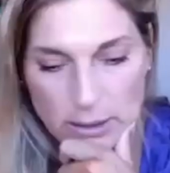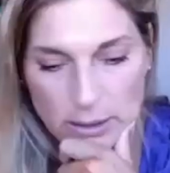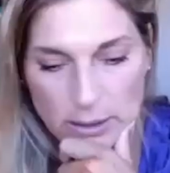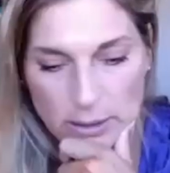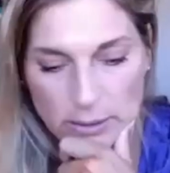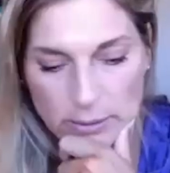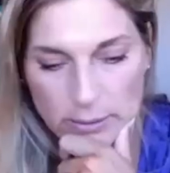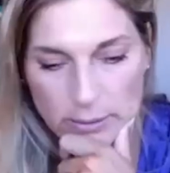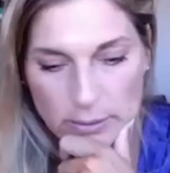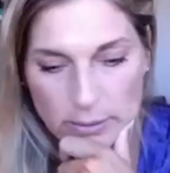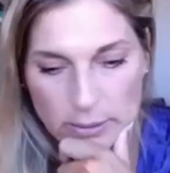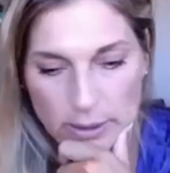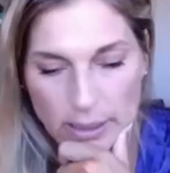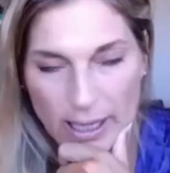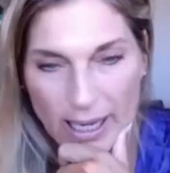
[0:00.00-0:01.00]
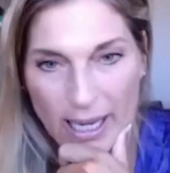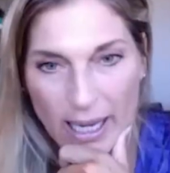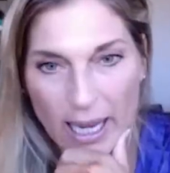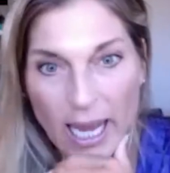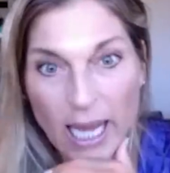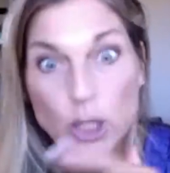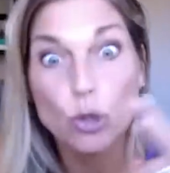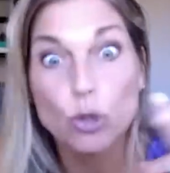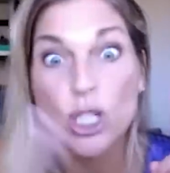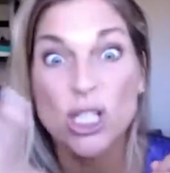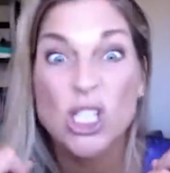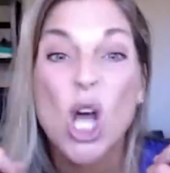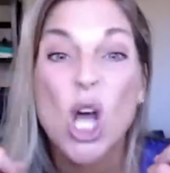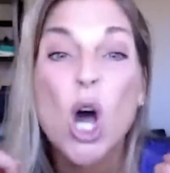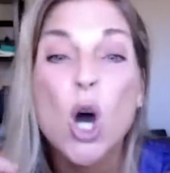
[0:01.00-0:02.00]
good really good and you
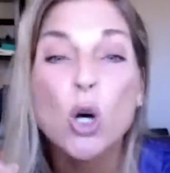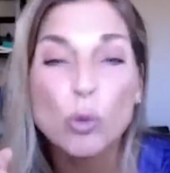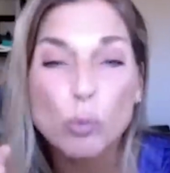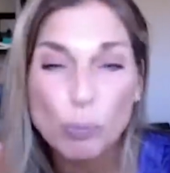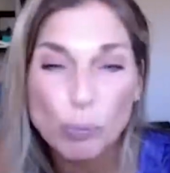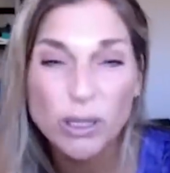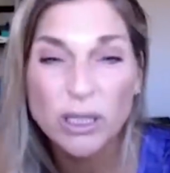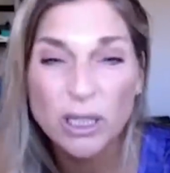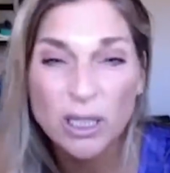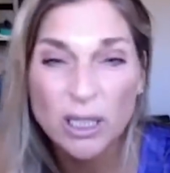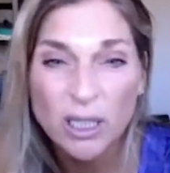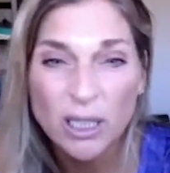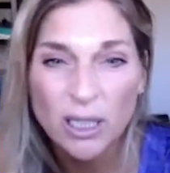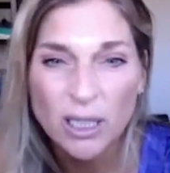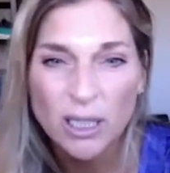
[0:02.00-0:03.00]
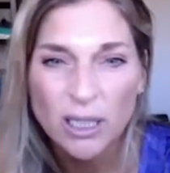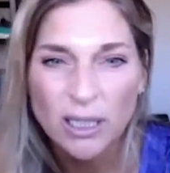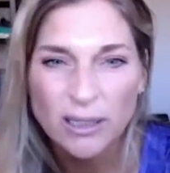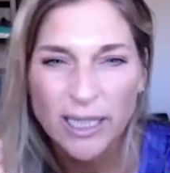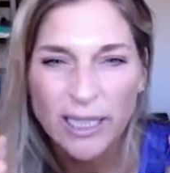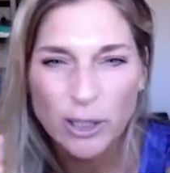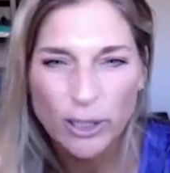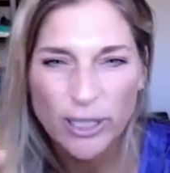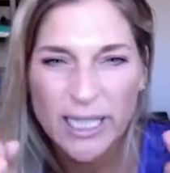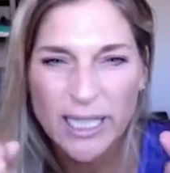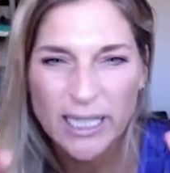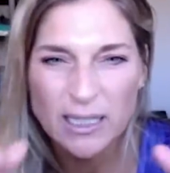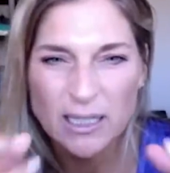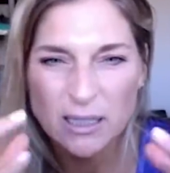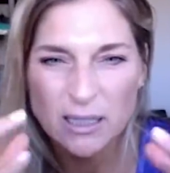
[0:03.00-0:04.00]
just hope mm-hmm. that your
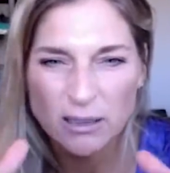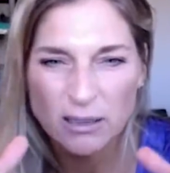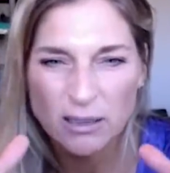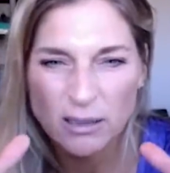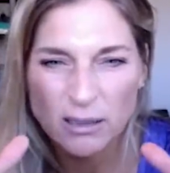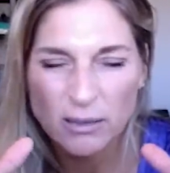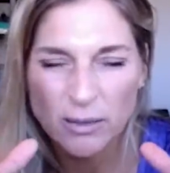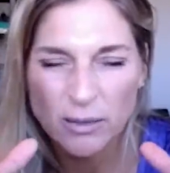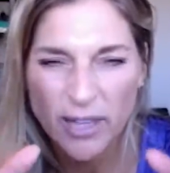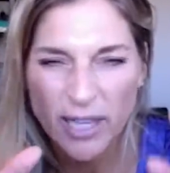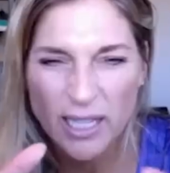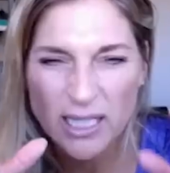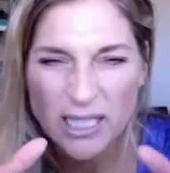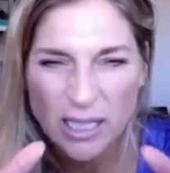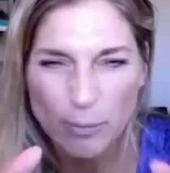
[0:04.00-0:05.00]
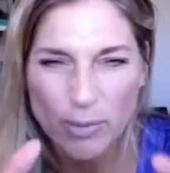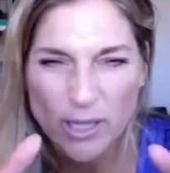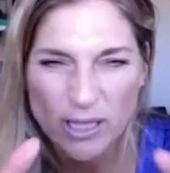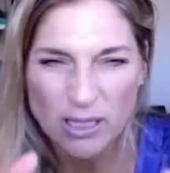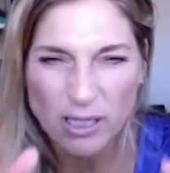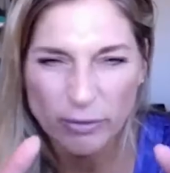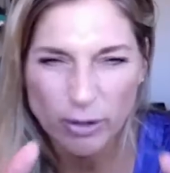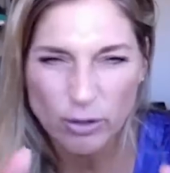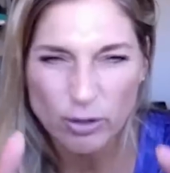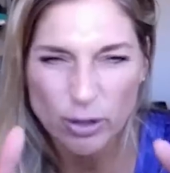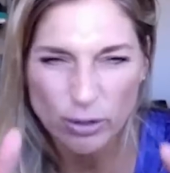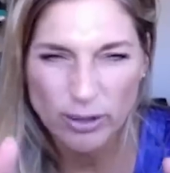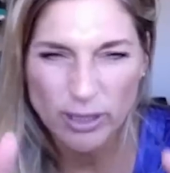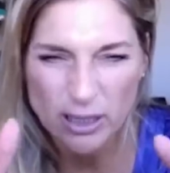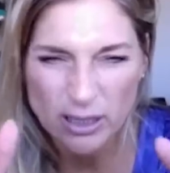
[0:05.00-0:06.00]
kids think some of the stuff you're
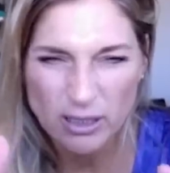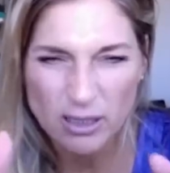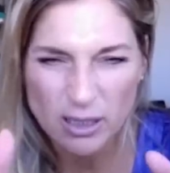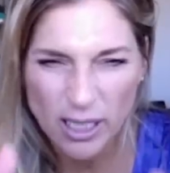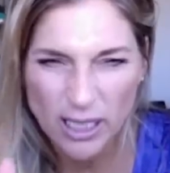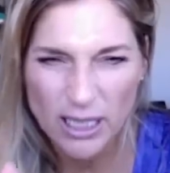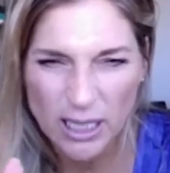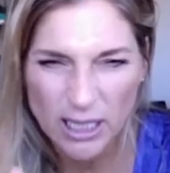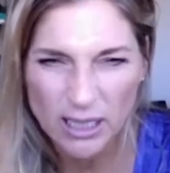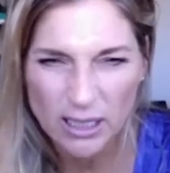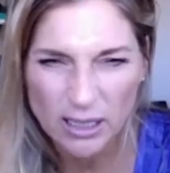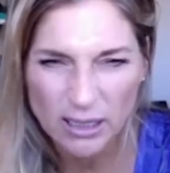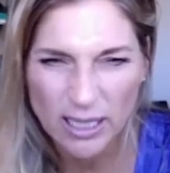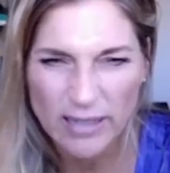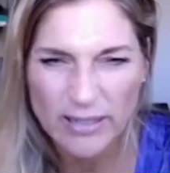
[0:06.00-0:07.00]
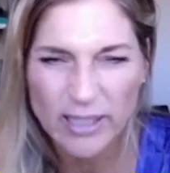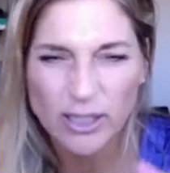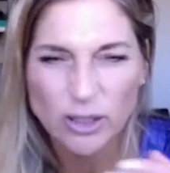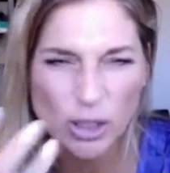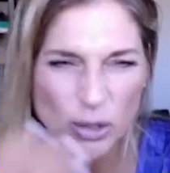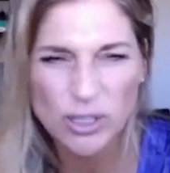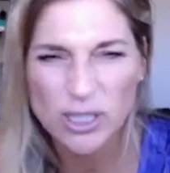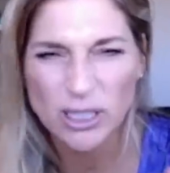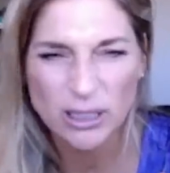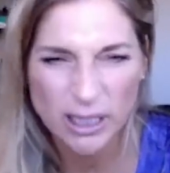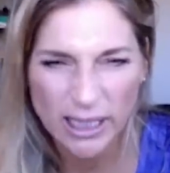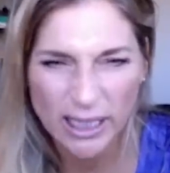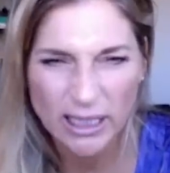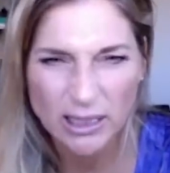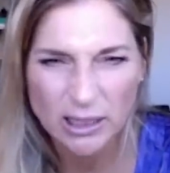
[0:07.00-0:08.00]
doing is a good idea and they'll mm-hmm. use it
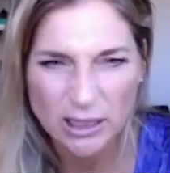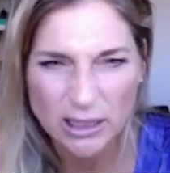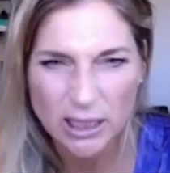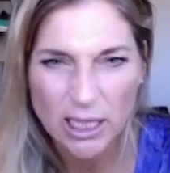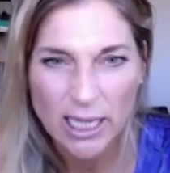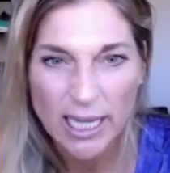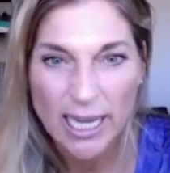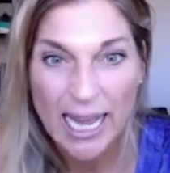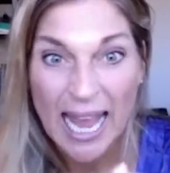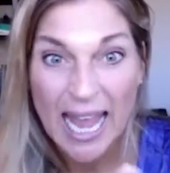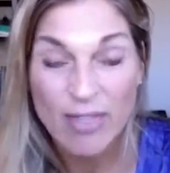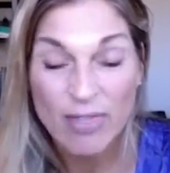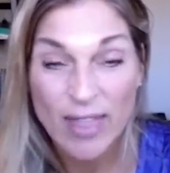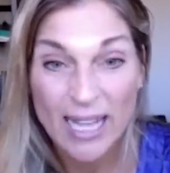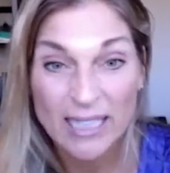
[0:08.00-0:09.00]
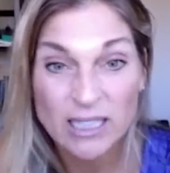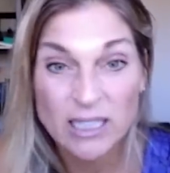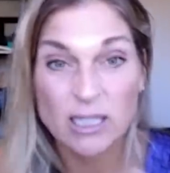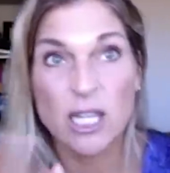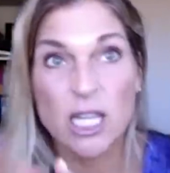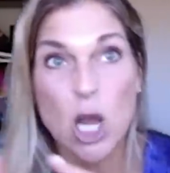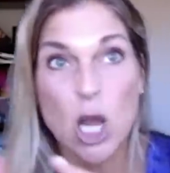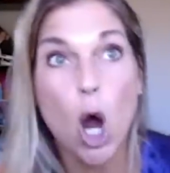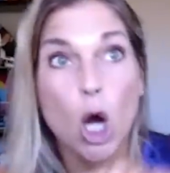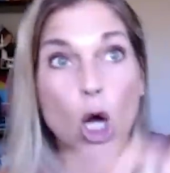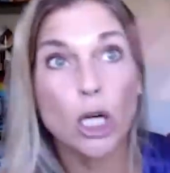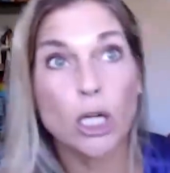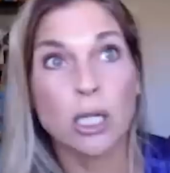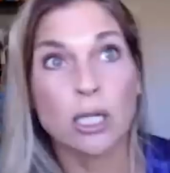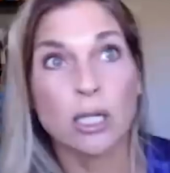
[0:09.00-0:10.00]
later Yep. And that's the
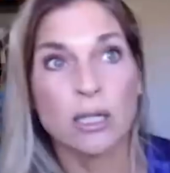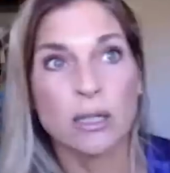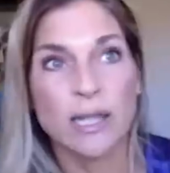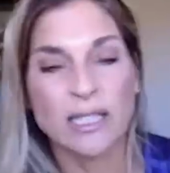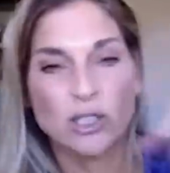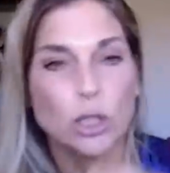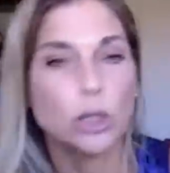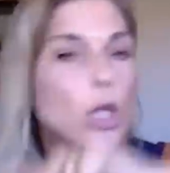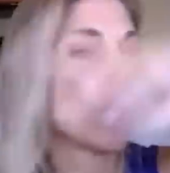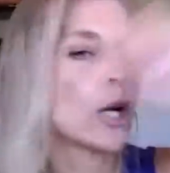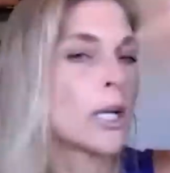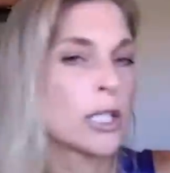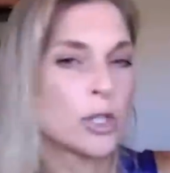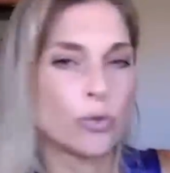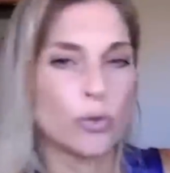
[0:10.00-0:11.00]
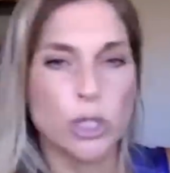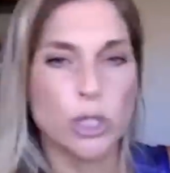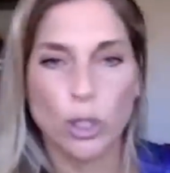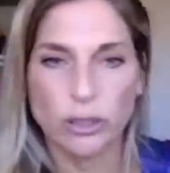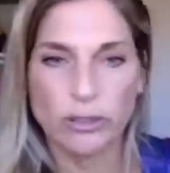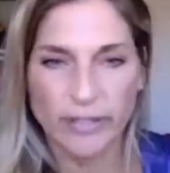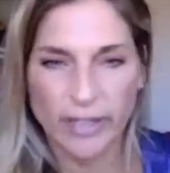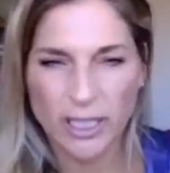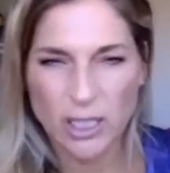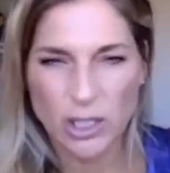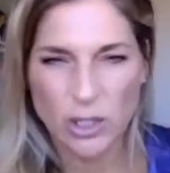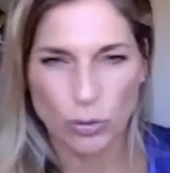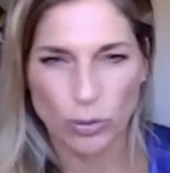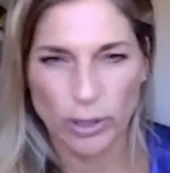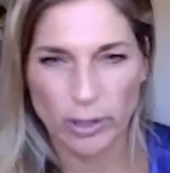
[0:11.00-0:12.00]
arc, that's the longest return of any
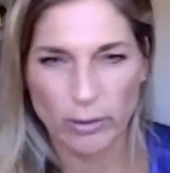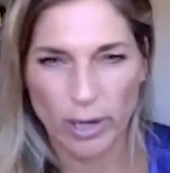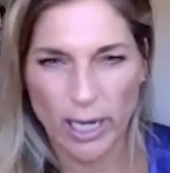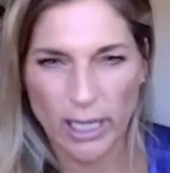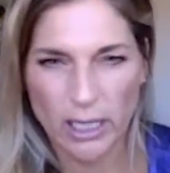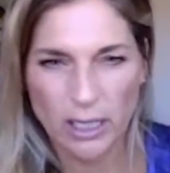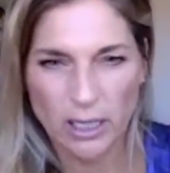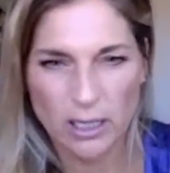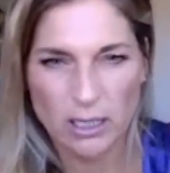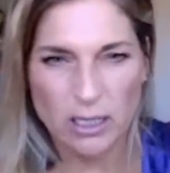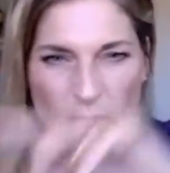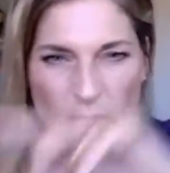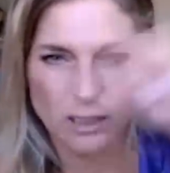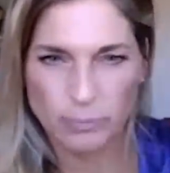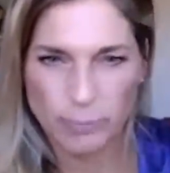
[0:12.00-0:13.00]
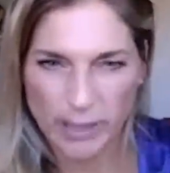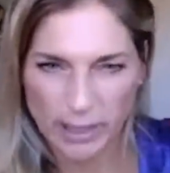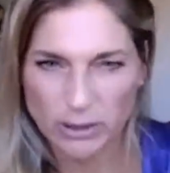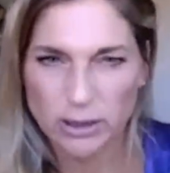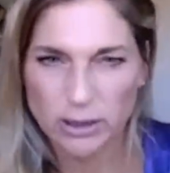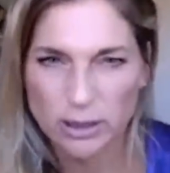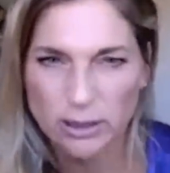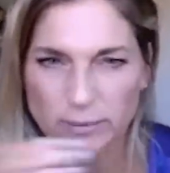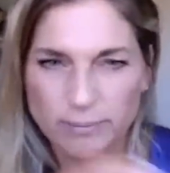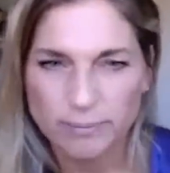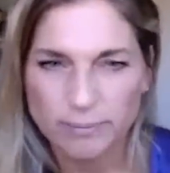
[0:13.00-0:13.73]
story, right? Is the parenthood.